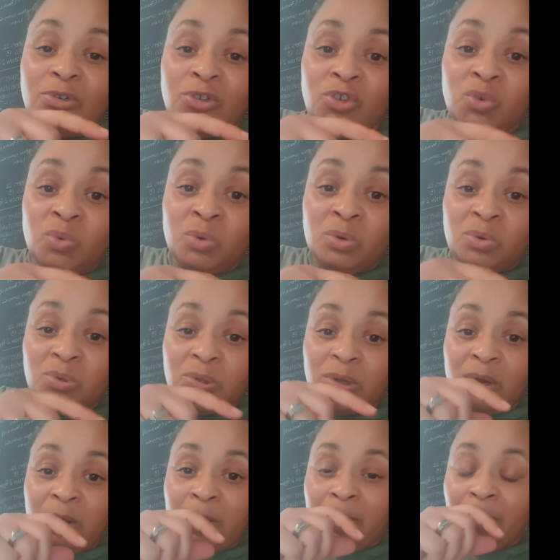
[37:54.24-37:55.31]

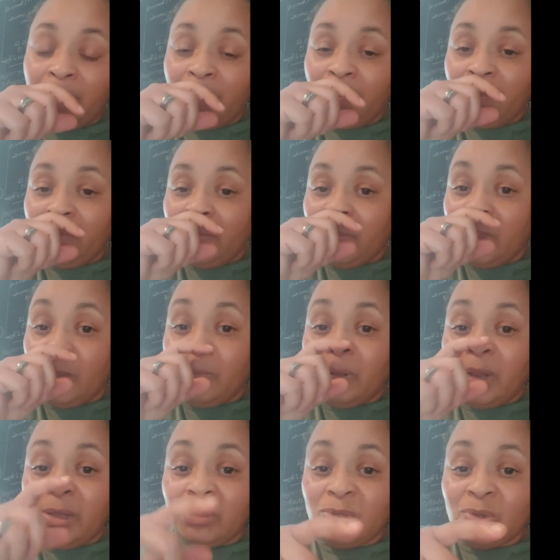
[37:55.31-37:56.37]
Jerusalem,
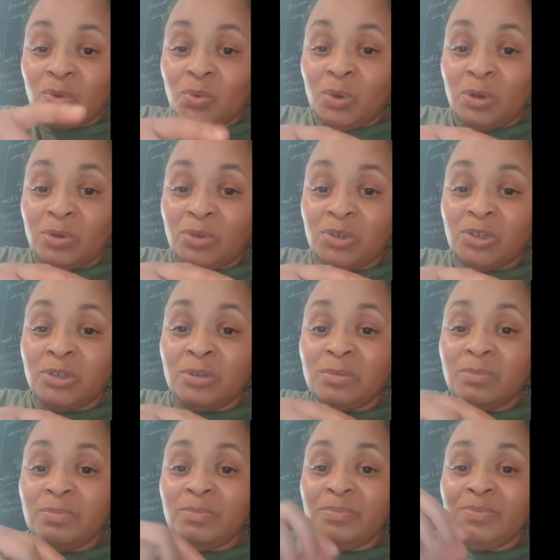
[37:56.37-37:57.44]
place of worship,
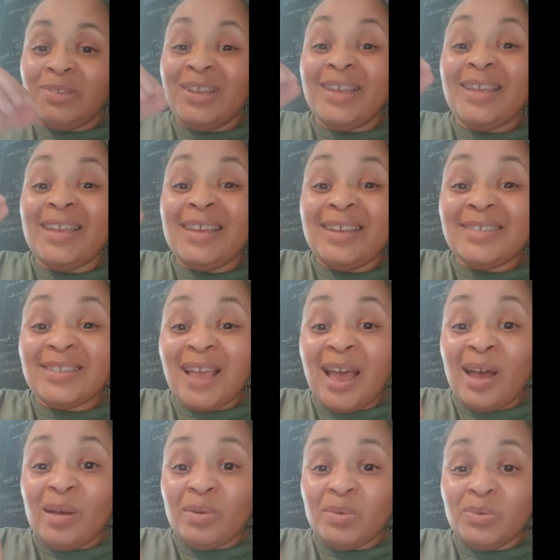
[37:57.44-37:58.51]
his
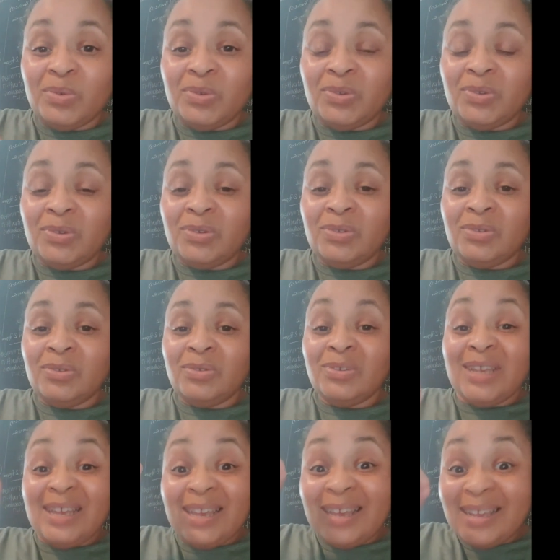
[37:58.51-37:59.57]
house,
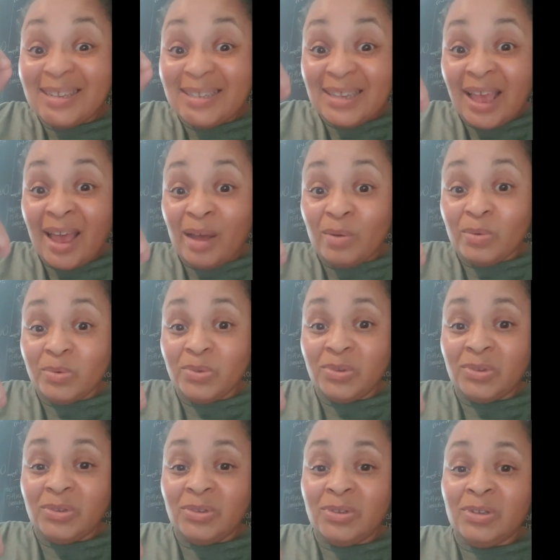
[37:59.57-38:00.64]
his
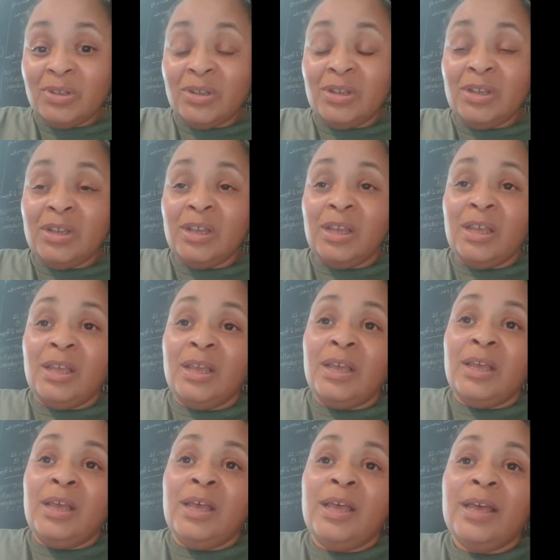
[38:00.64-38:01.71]
house?
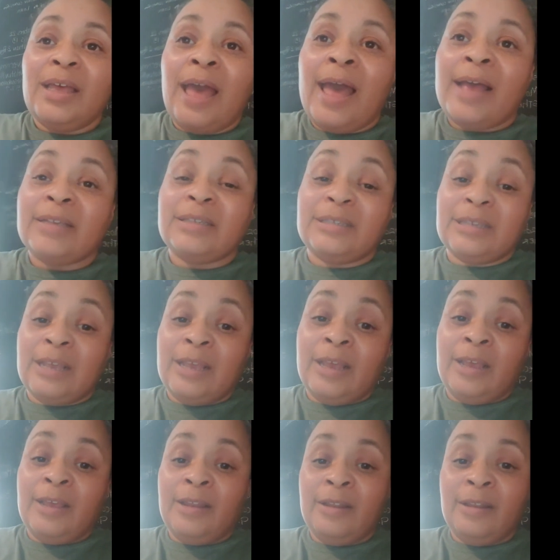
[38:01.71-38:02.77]
God
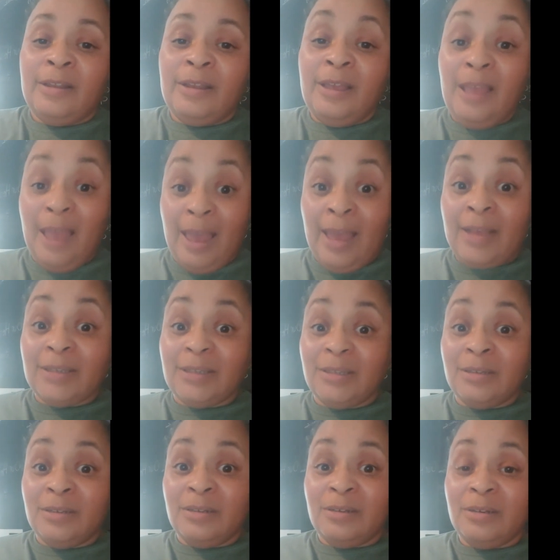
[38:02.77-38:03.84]
said, He
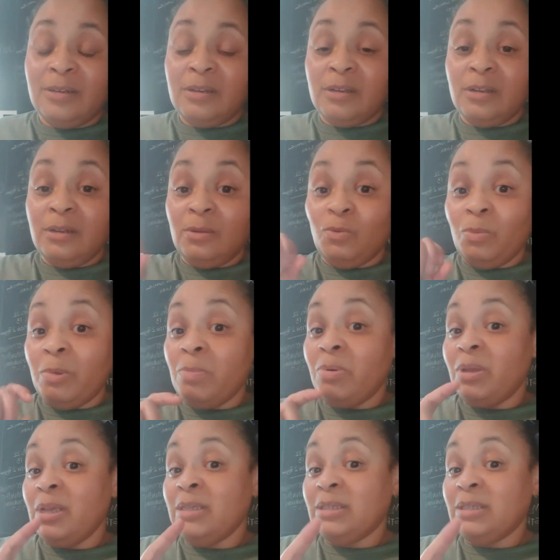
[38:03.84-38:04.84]
answered, Remember, he